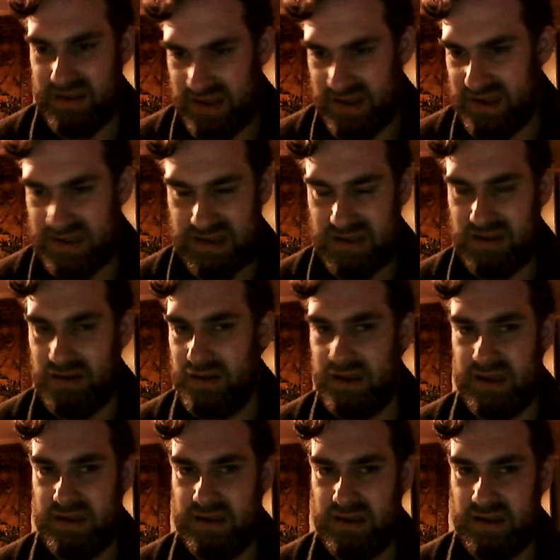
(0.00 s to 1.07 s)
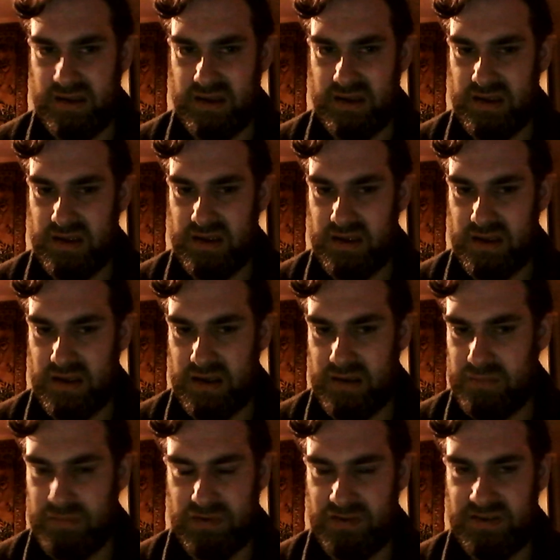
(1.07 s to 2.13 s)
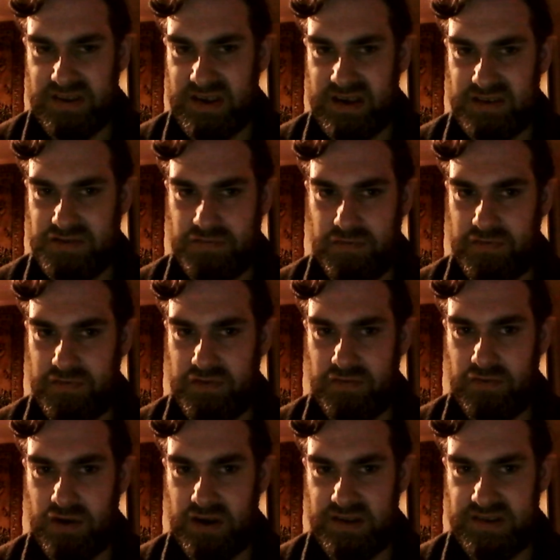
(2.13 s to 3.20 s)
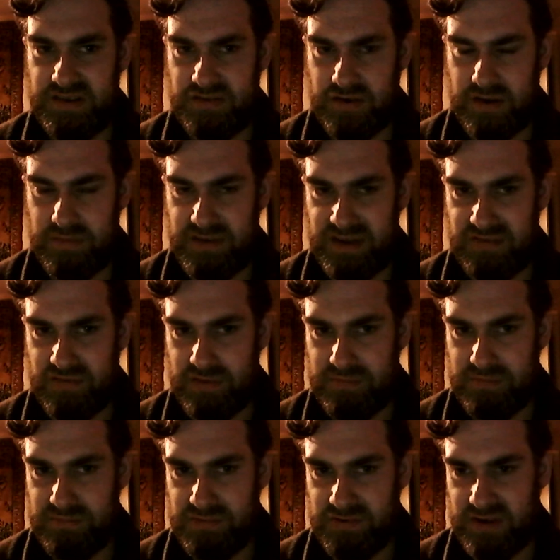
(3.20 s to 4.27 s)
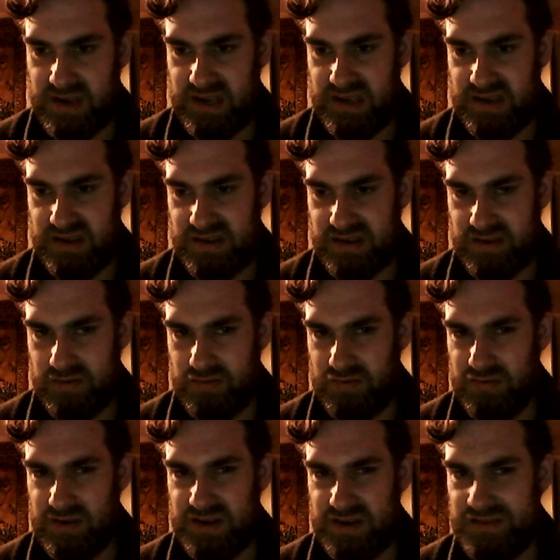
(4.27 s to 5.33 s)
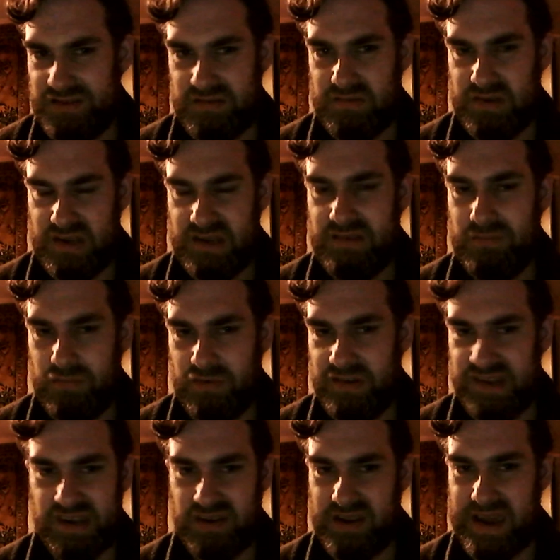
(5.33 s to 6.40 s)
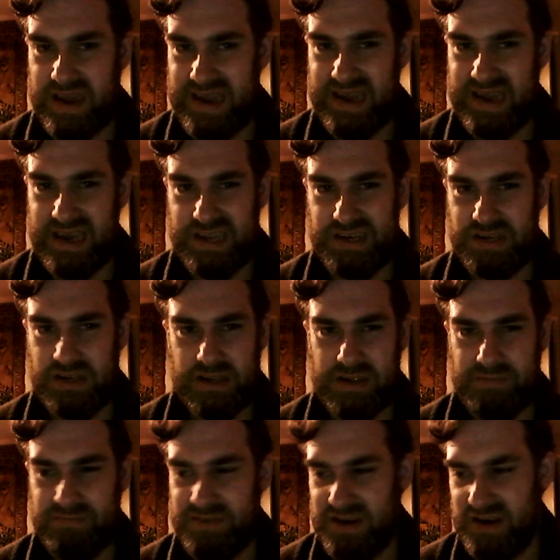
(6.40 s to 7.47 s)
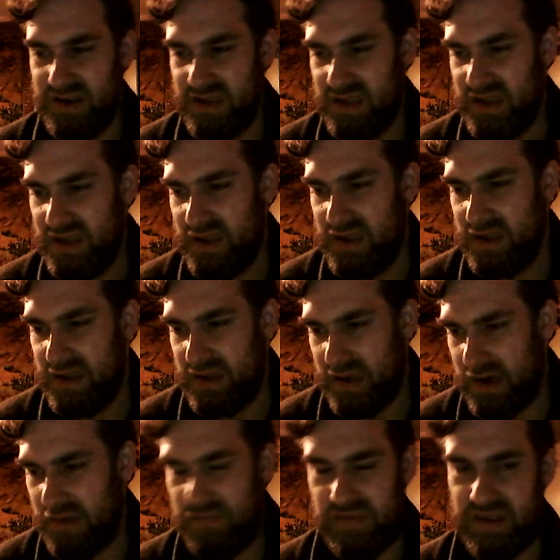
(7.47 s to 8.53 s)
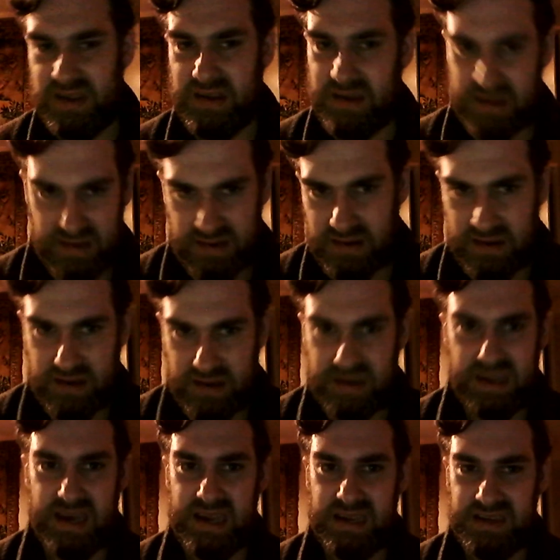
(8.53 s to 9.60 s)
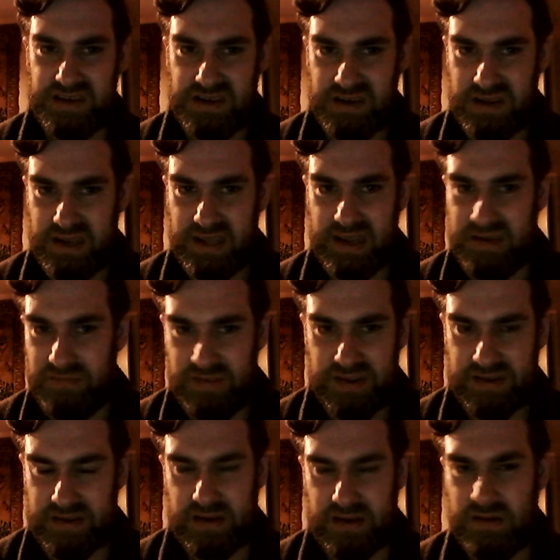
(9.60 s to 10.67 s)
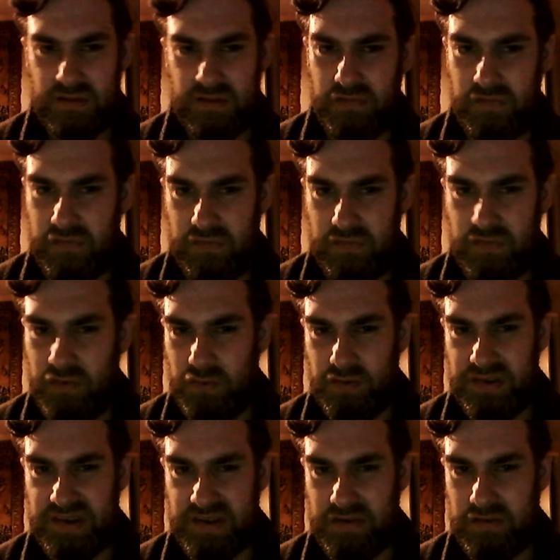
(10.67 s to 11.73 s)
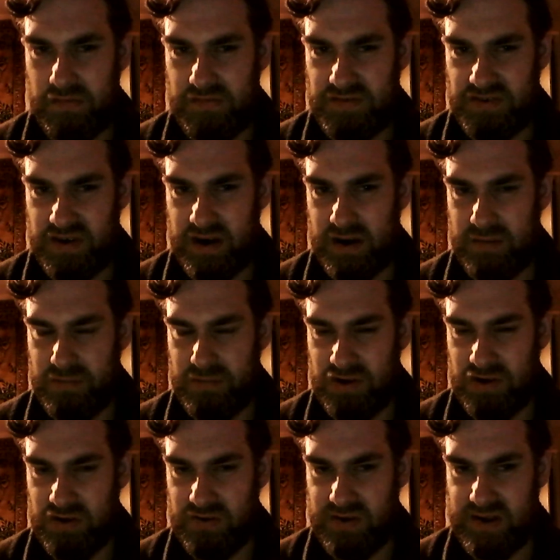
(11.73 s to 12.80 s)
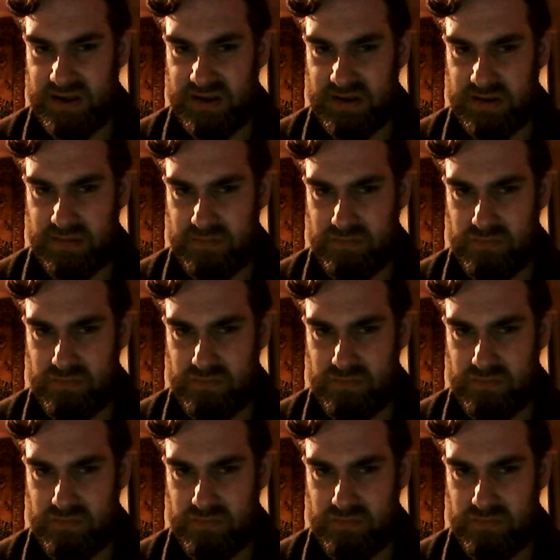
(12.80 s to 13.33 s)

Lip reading: There's a montage with the white stripes at one point in the school, which it was okay actually, but I think occasionally there was forced sort of drama and